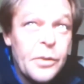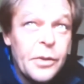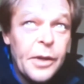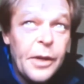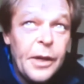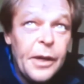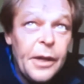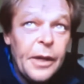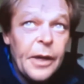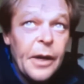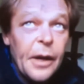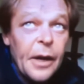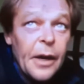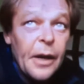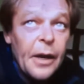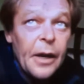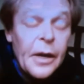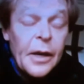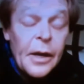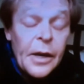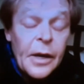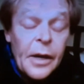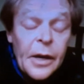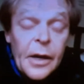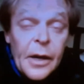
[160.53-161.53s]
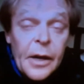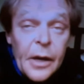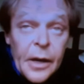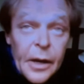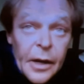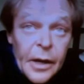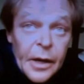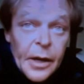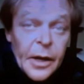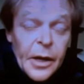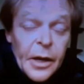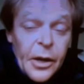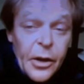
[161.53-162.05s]
the
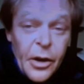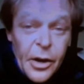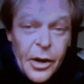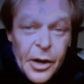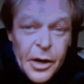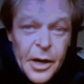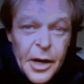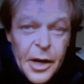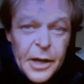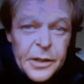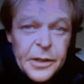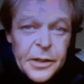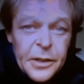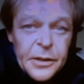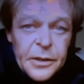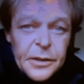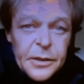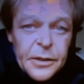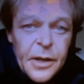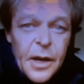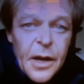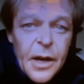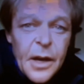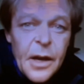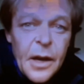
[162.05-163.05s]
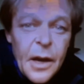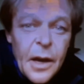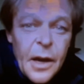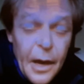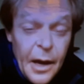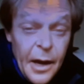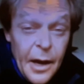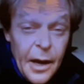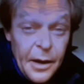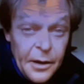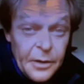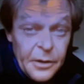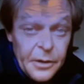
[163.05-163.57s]
United Nations
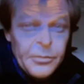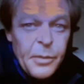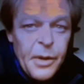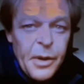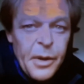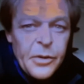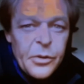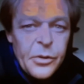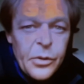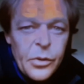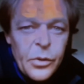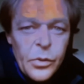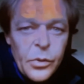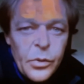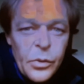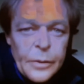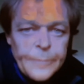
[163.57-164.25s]
and dismantle